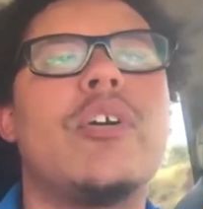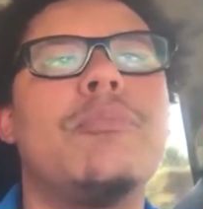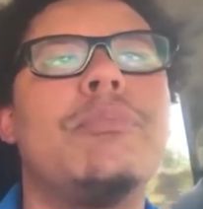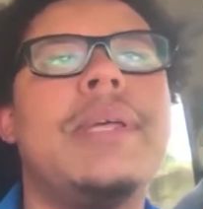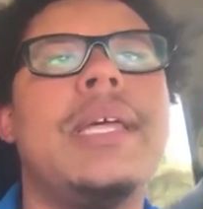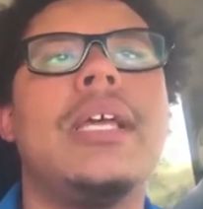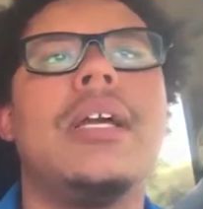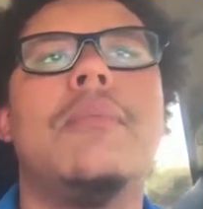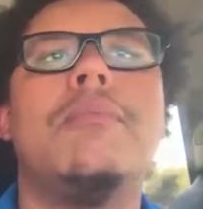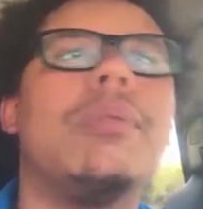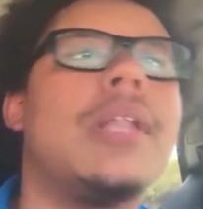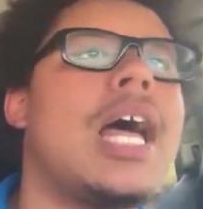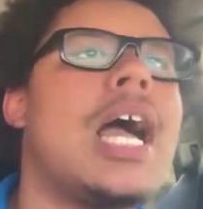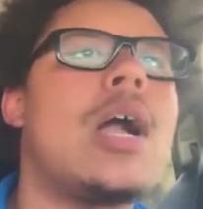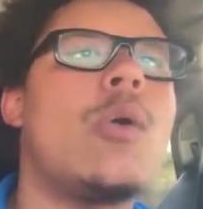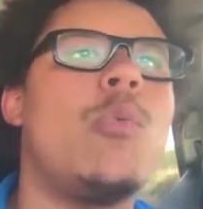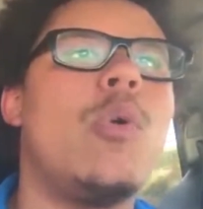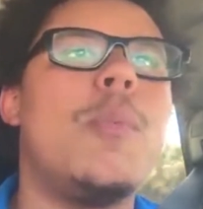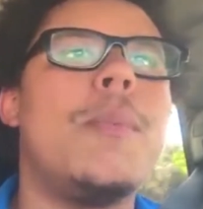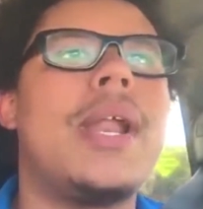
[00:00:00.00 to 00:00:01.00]
or being a
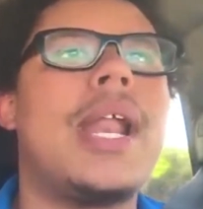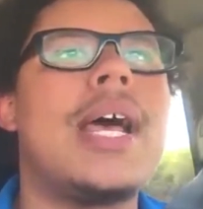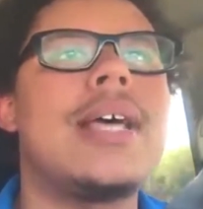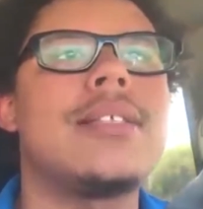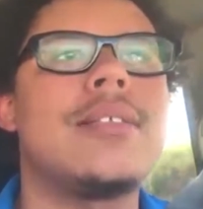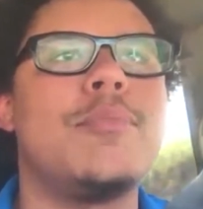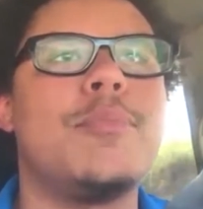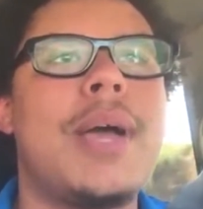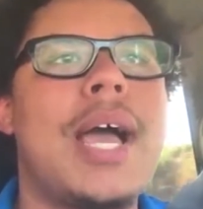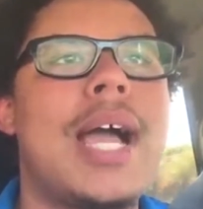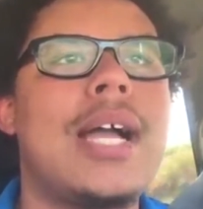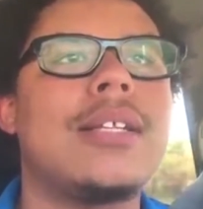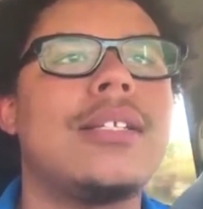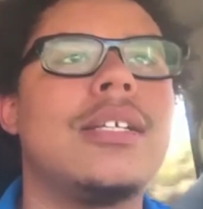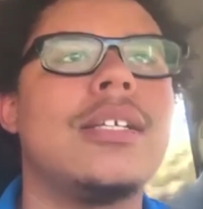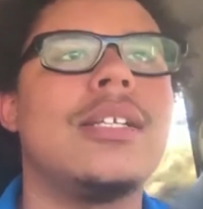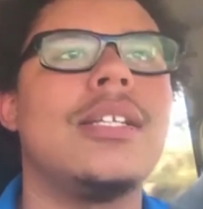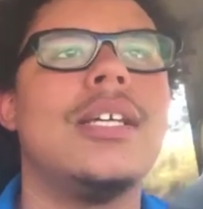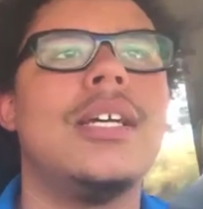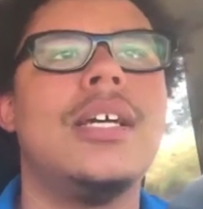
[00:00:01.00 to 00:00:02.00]
black woman has
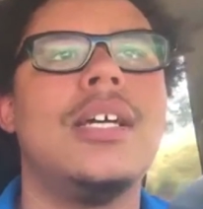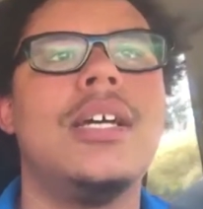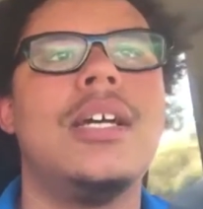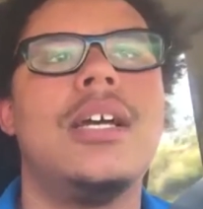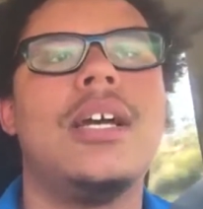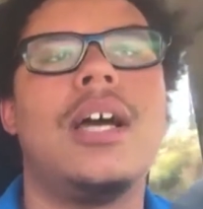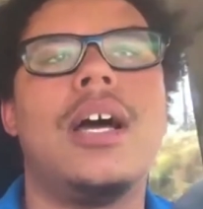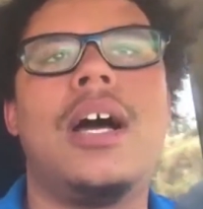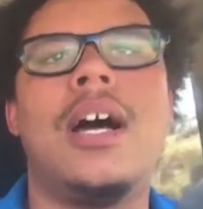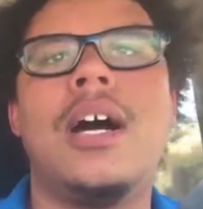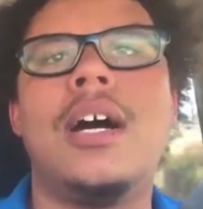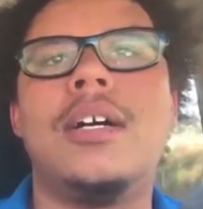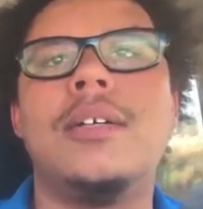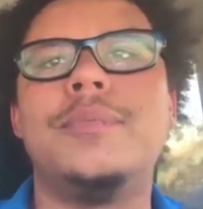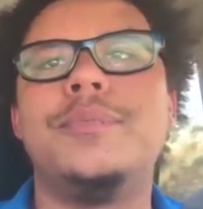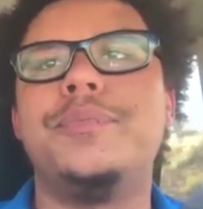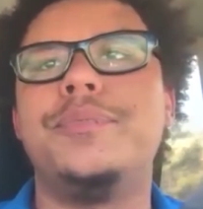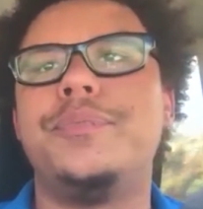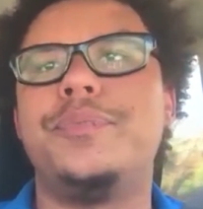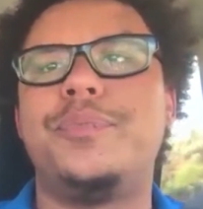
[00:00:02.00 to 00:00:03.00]
impacted...
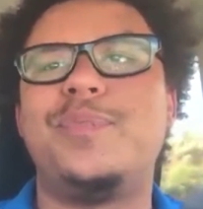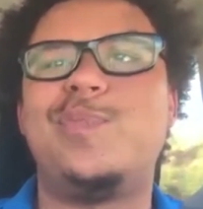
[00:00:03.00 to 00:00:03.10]
Um,